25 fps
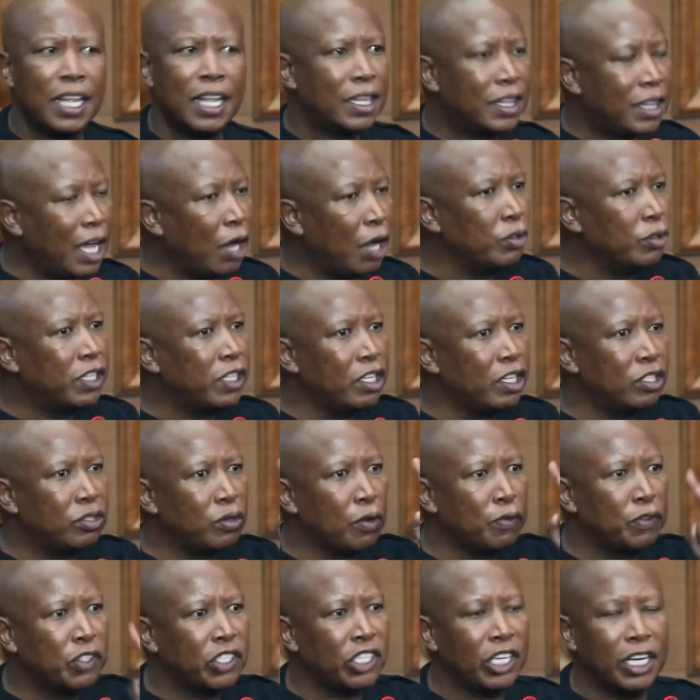Thousands
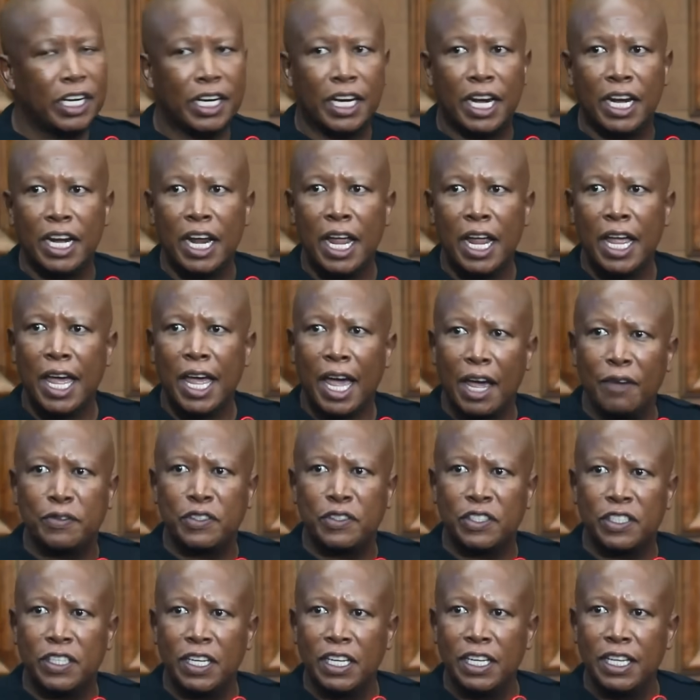of children have
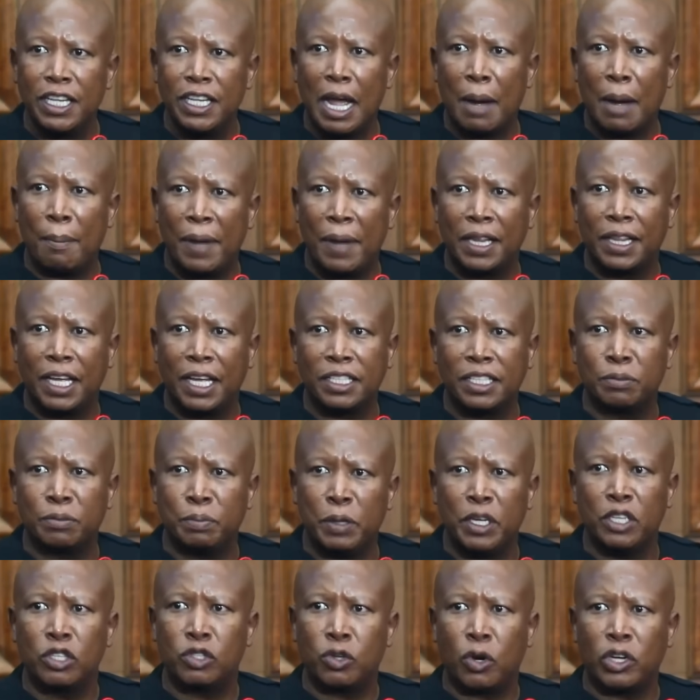seen their mothers
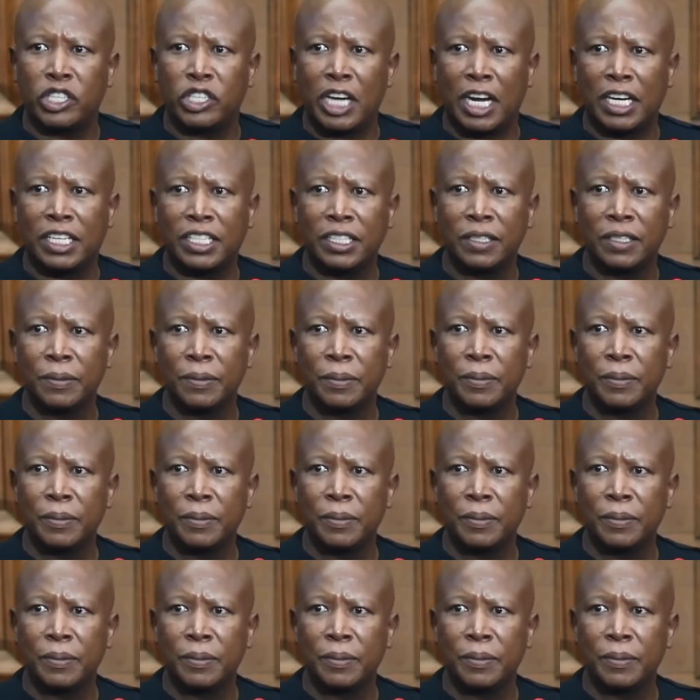being tortured.